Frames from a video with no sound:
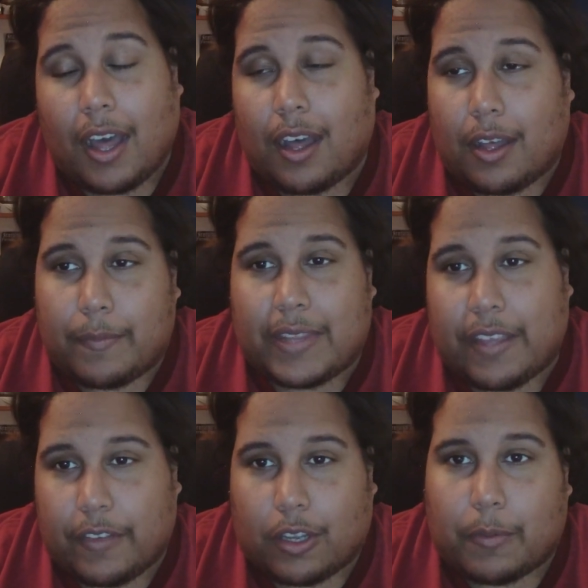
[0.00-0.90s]

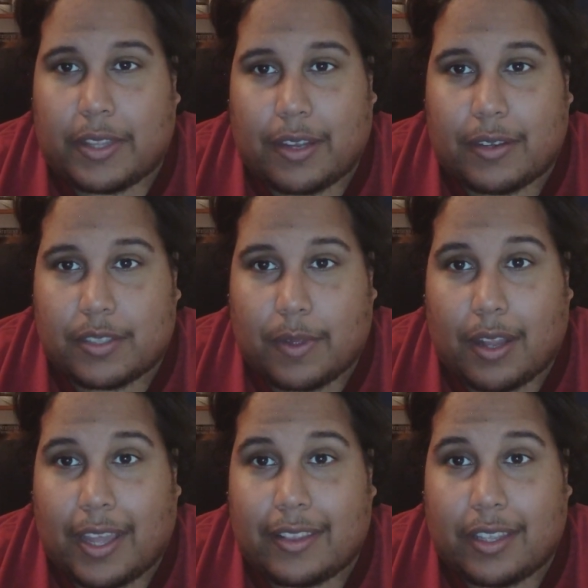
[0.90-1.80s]
That video will be there as
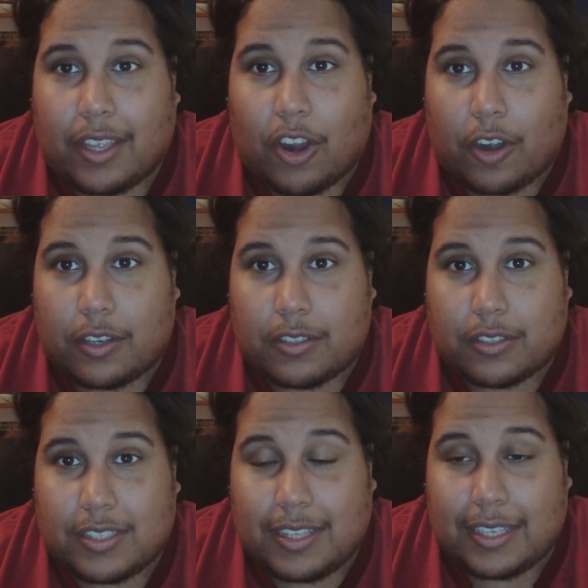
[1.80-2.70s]
well, and the
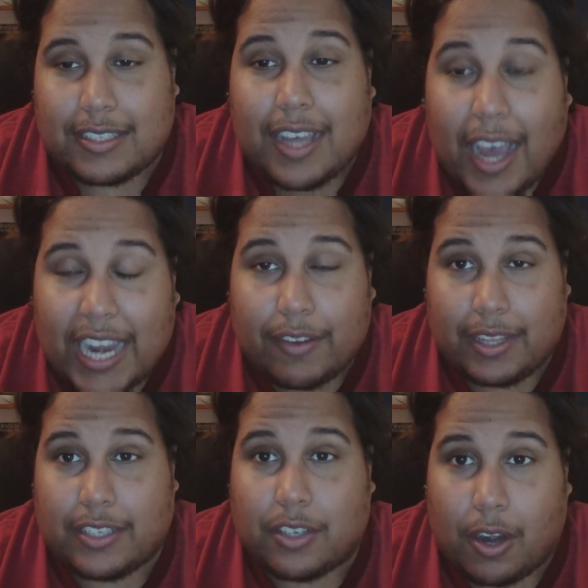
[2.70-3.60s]
article to the entire
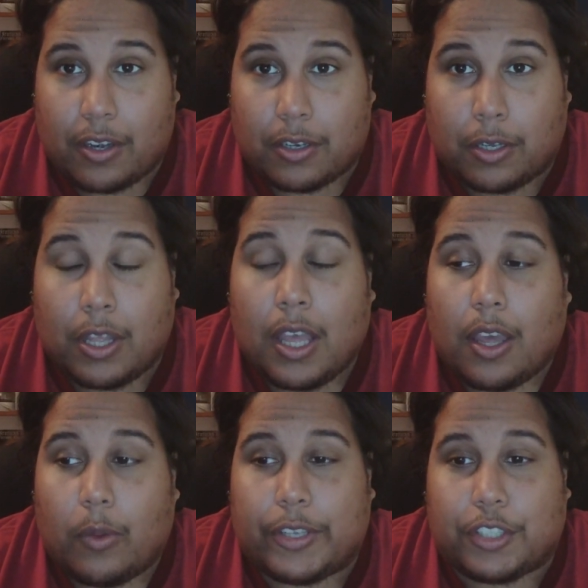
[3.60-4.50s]
Atlantic article,
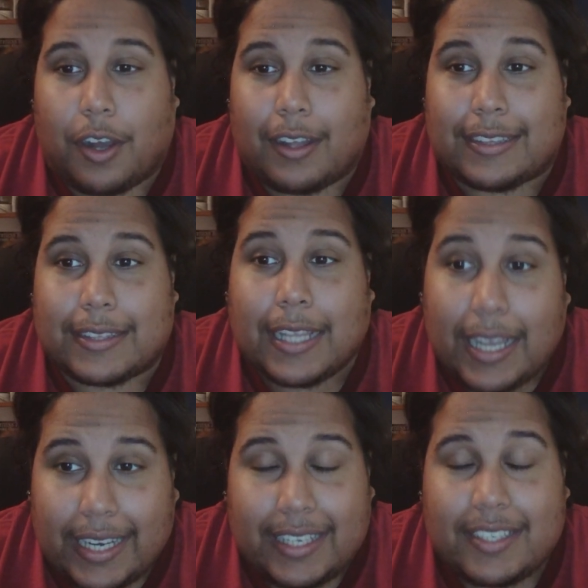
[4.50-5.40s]
which
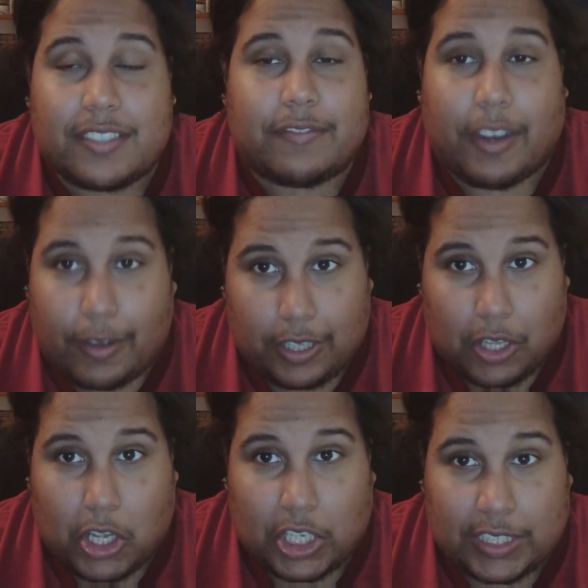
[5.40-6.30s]
online is very
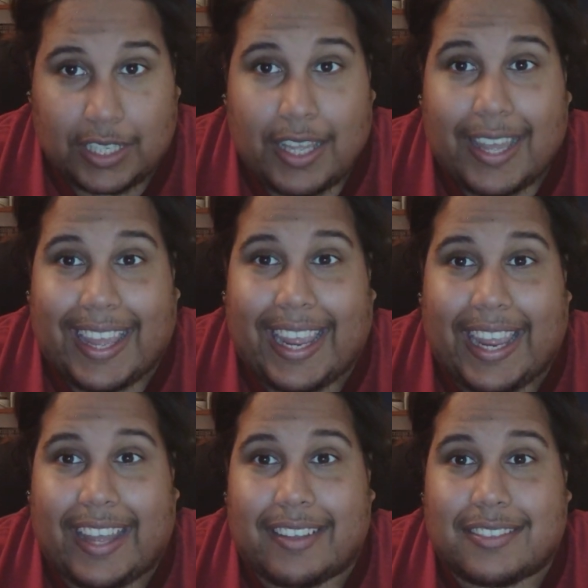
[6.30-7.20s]
long.
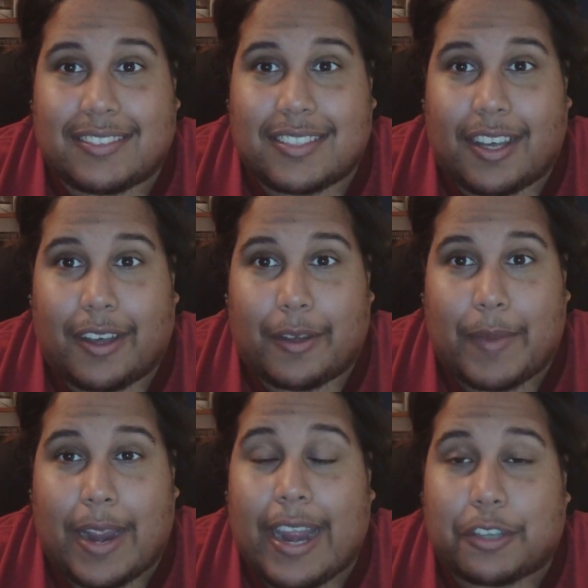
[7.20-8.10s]
And
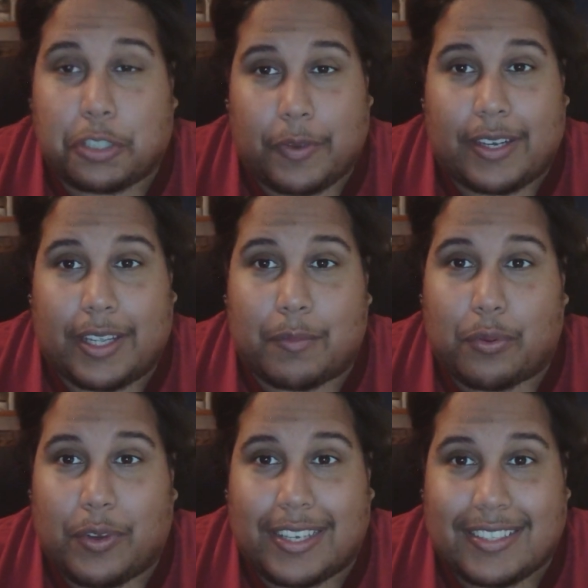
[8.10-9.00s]
I actually read it in
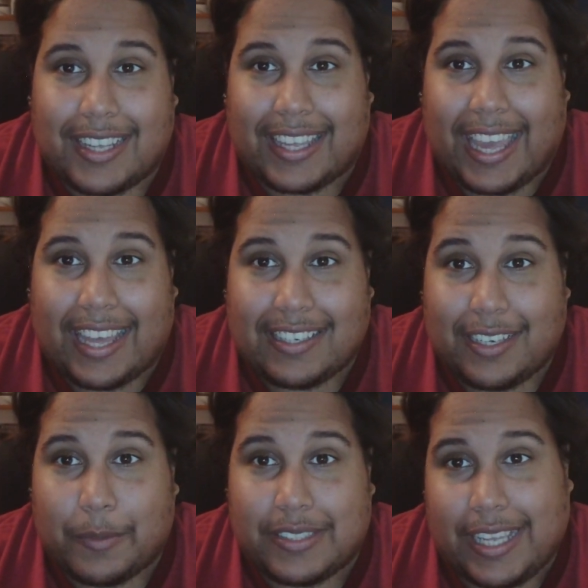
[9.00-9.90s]
print again,
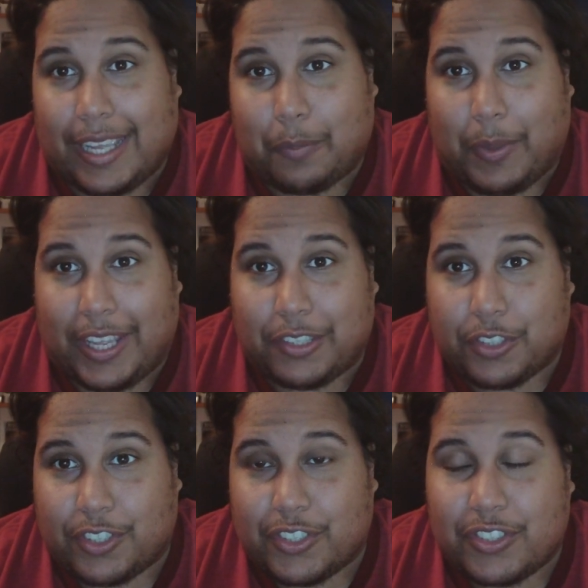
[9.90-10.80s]
and it was 8
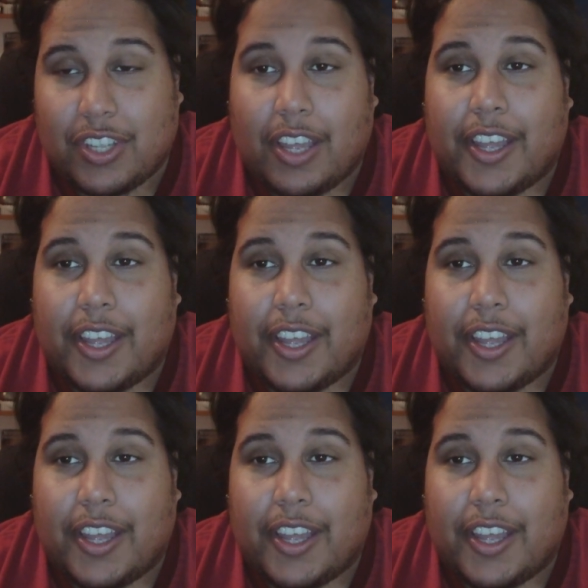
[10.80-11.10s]
pages.